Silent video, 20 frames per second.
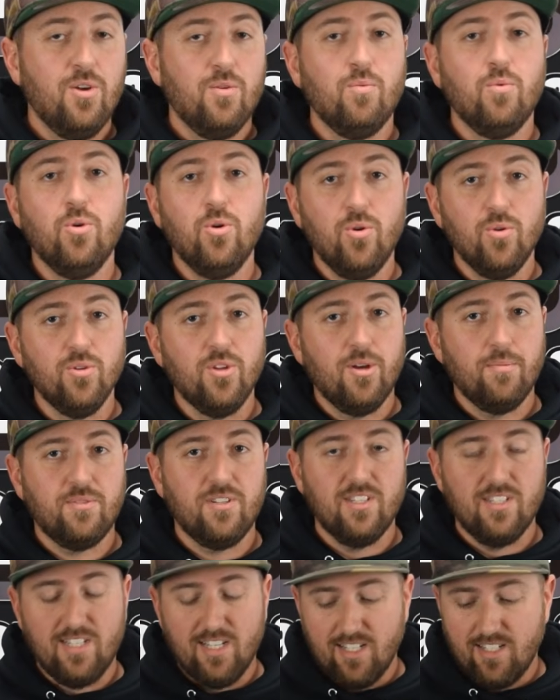will hold up
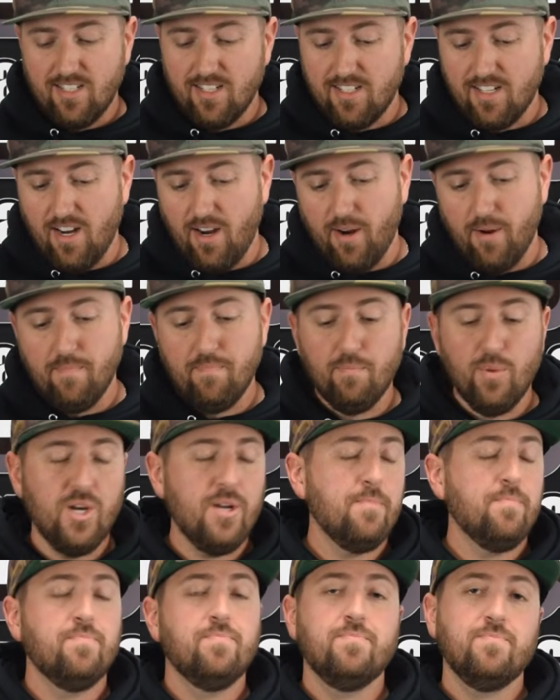to the test of time,
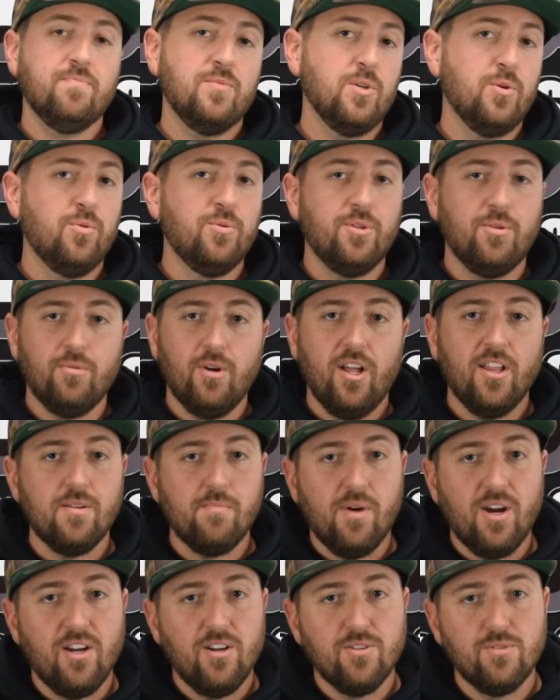but only rally
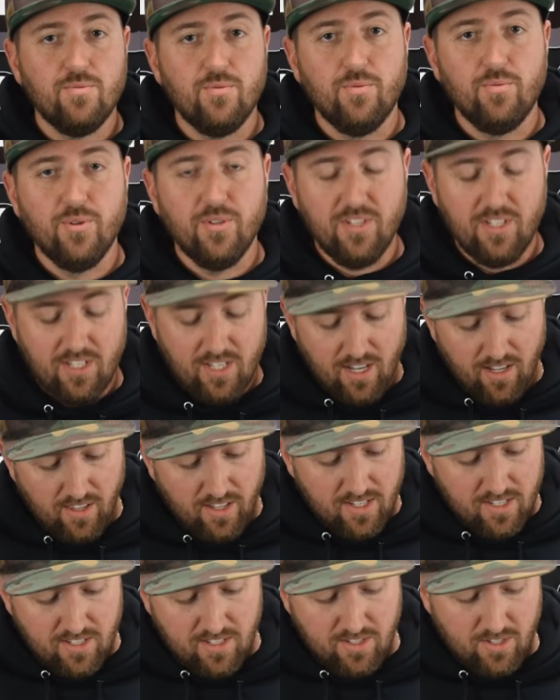miles will really tell us.